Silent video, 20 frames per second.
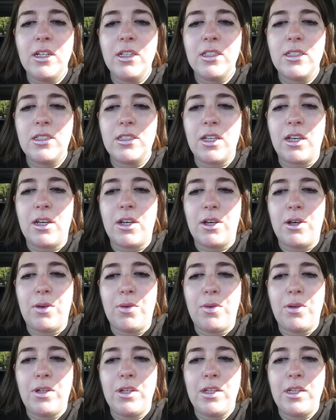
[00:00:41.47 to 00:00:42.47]

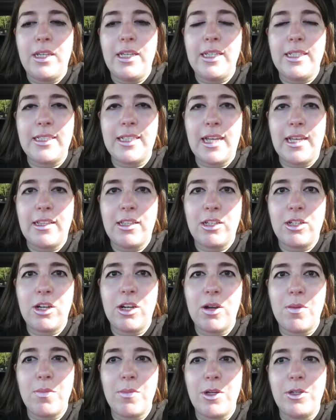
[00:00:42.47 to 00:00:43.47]
So he's had the
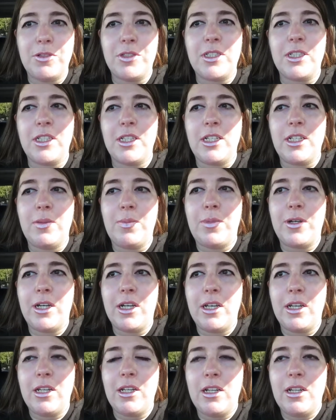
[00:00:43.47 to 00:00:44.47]
car mostly,
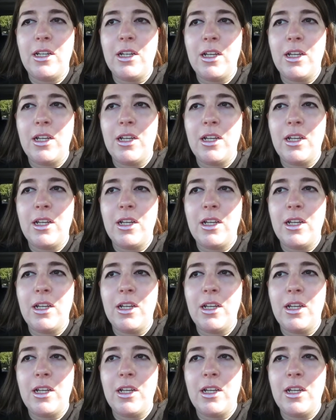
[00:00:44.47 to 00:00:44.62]
but